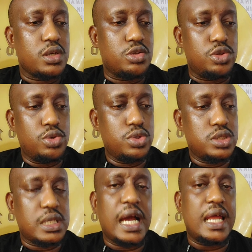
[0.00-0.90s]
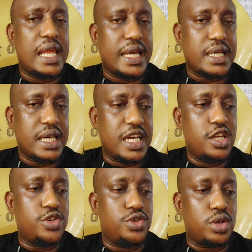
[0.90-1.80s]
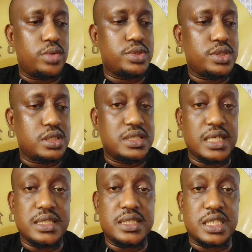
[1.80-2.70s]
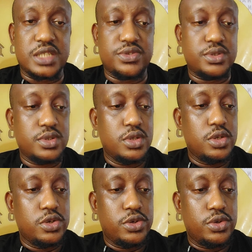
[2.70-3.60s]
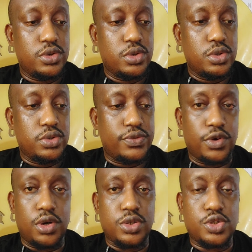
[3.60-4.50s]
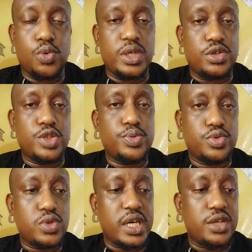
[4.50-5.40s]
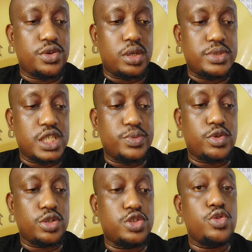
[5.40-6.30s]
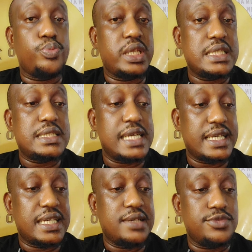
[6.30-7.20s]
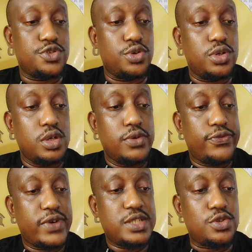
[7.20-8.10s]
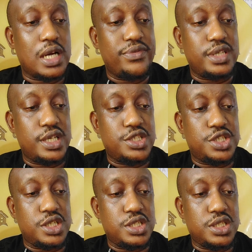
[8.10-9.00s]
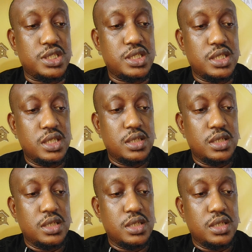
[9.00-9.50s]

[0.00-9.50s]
those are like airdrops incentives for. So when those people do airdrops, it's because you played their game. So first you have the exchanges.